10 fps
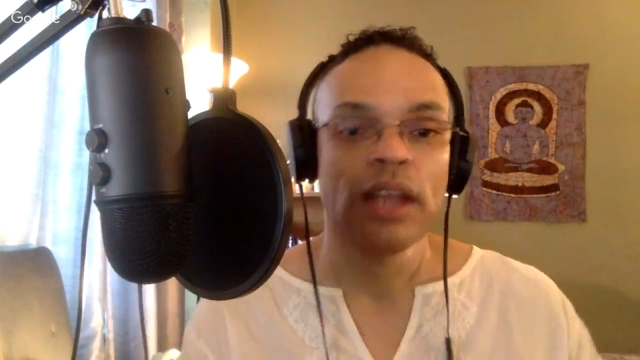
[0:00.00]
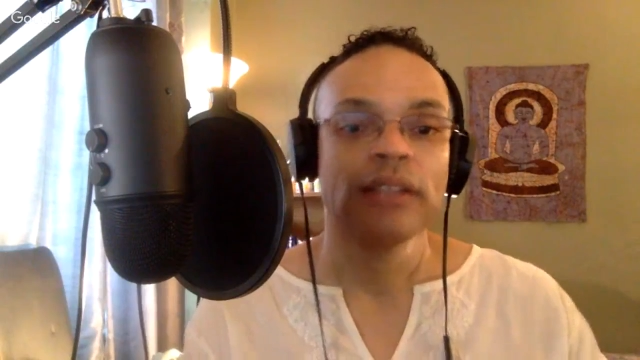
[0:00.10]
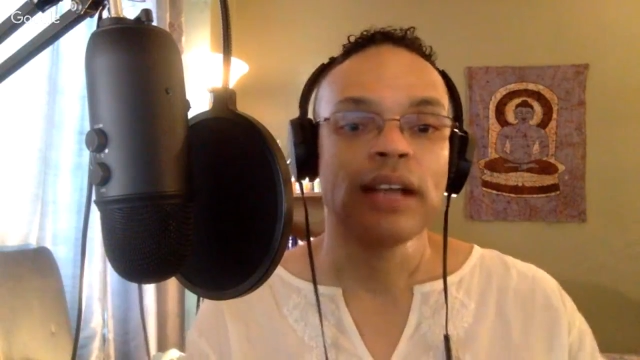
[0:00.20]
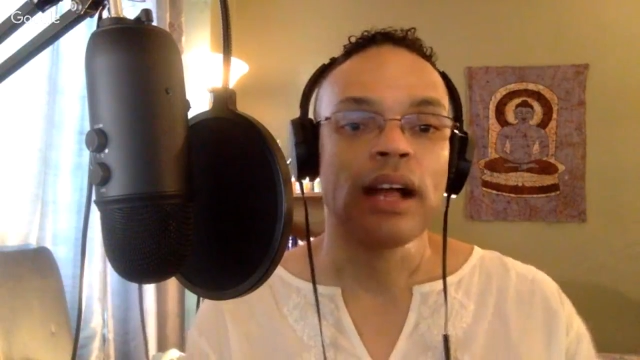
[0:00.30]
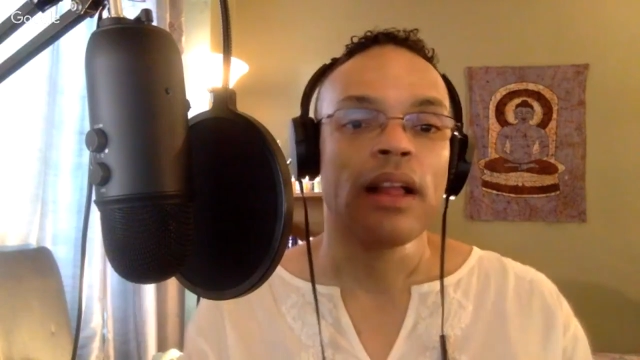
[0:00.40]

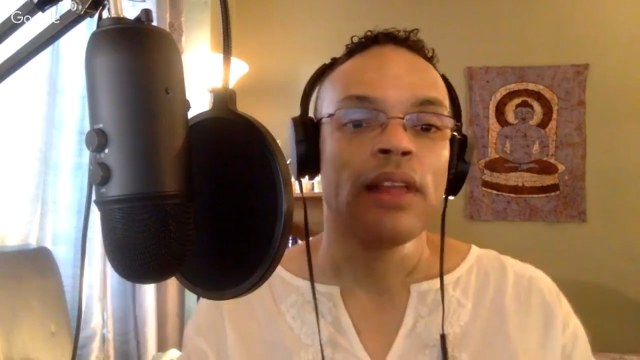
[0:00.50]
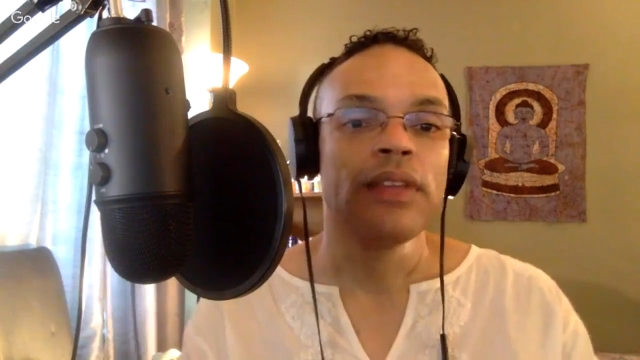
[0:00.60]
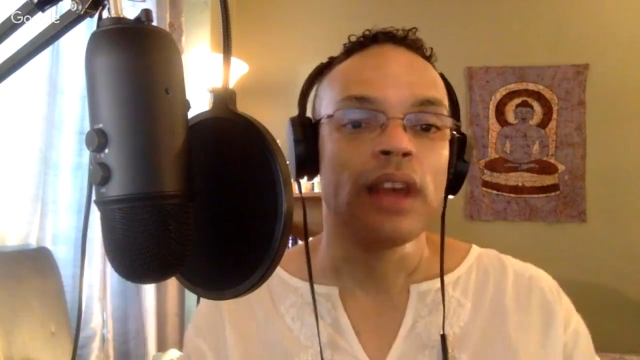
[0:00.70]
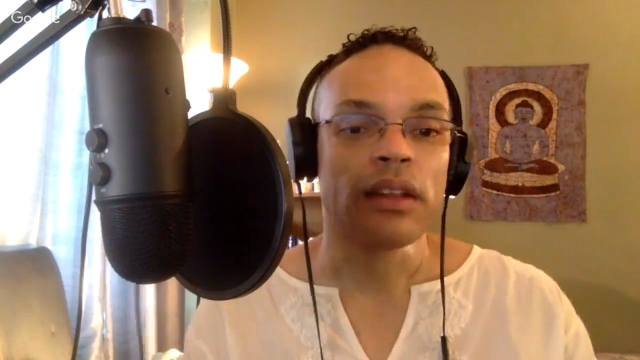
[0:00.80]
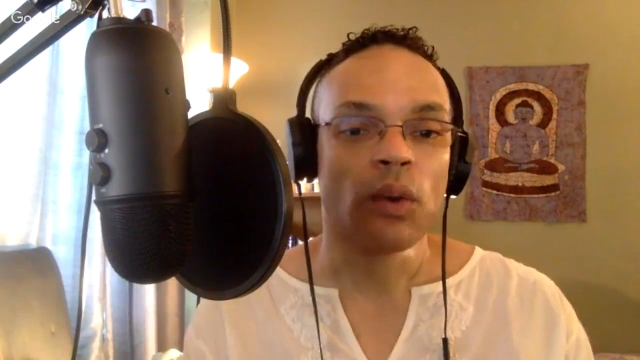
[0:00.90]
Now,
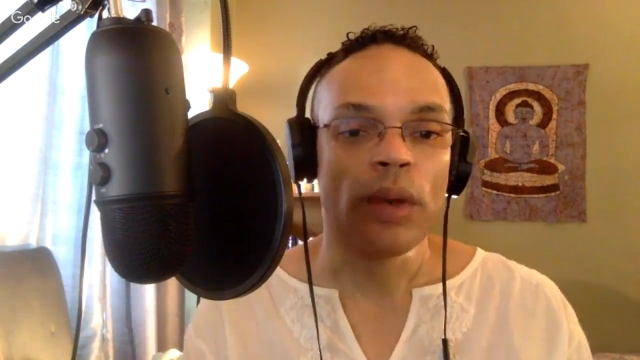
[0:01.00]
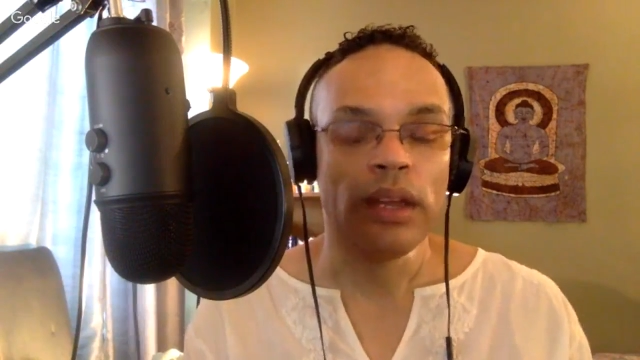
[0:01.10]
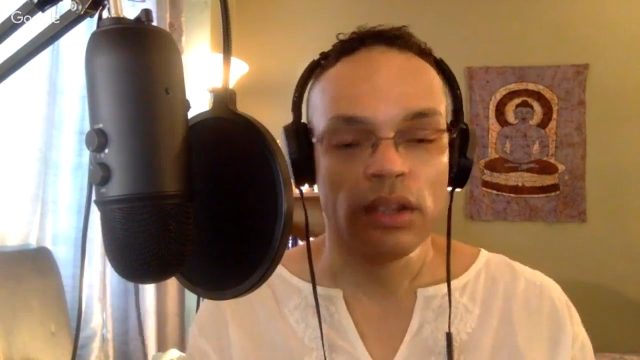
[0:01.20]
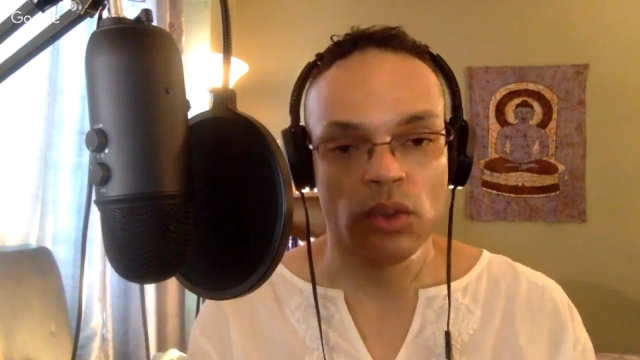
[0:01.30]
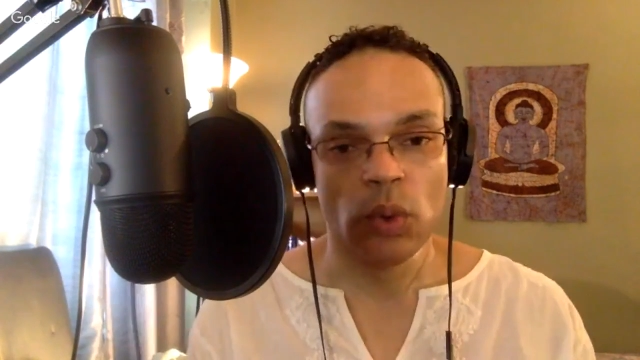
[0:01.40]
the other way you
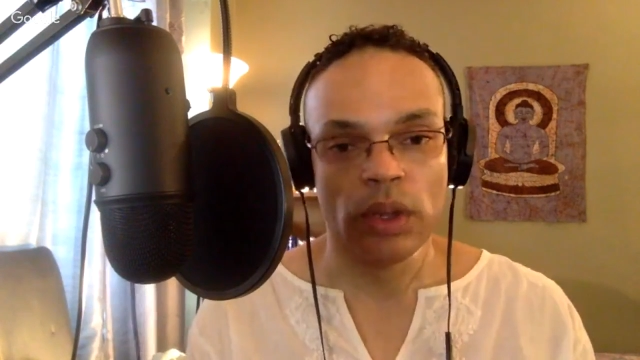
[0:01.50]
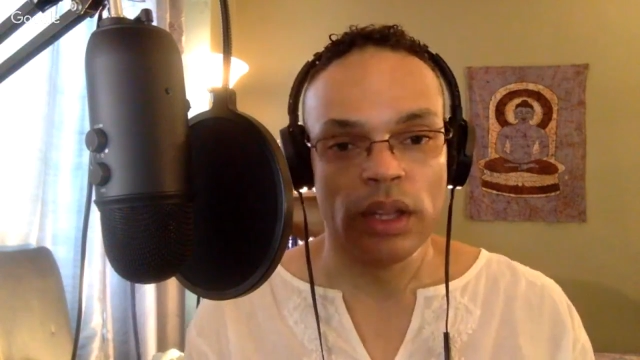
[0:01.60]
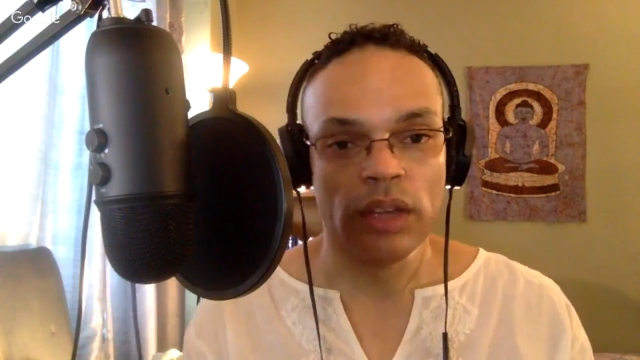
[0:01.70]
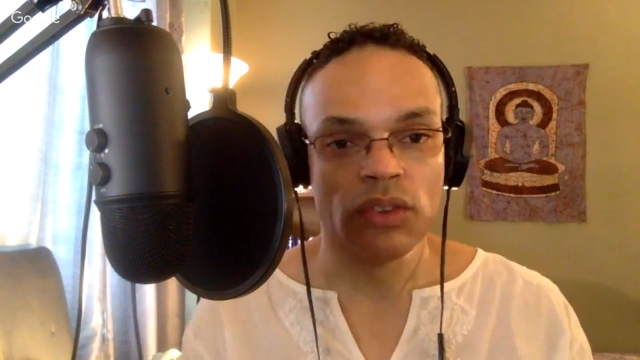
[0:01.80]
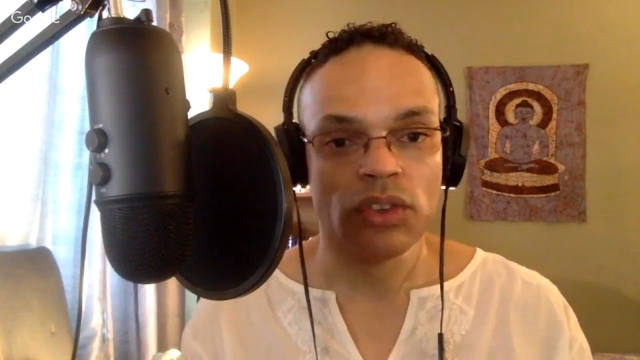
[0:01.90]
can do it
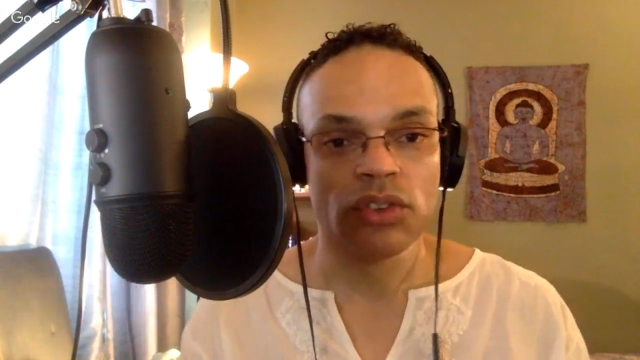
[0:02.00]
is